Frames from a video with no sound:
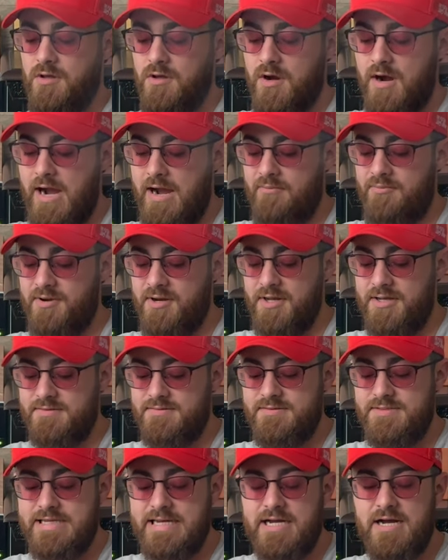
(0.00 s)
All right, I'm going
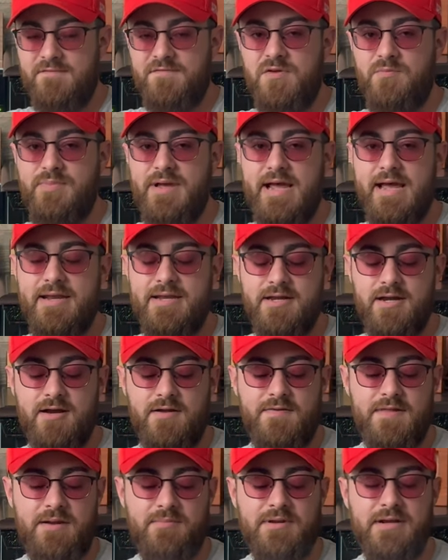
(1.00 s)
to take off the band here,
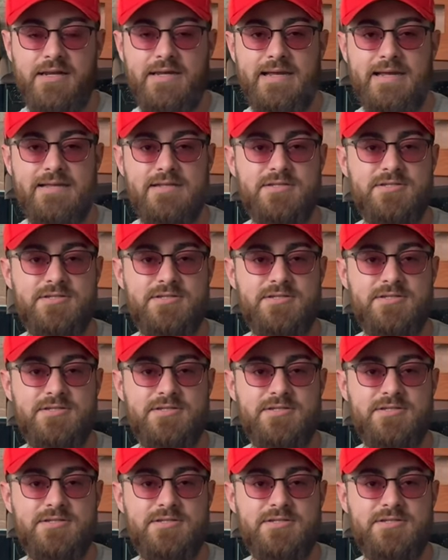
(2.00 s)
and then I'm going to get